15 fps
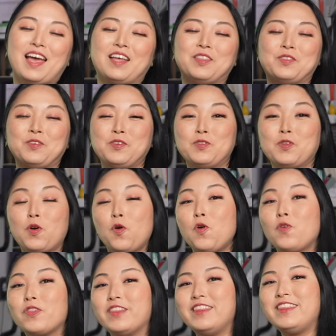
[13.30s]
And do you
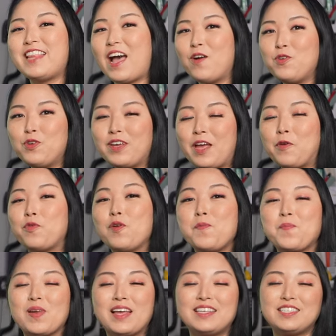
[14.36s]
know, now you can
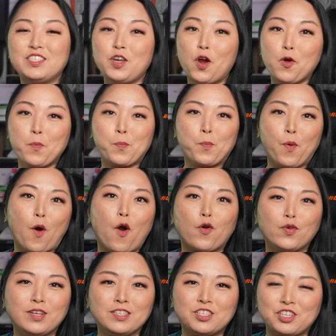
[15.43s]
replace your
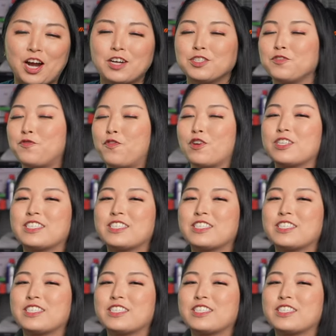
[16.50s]
boring charging for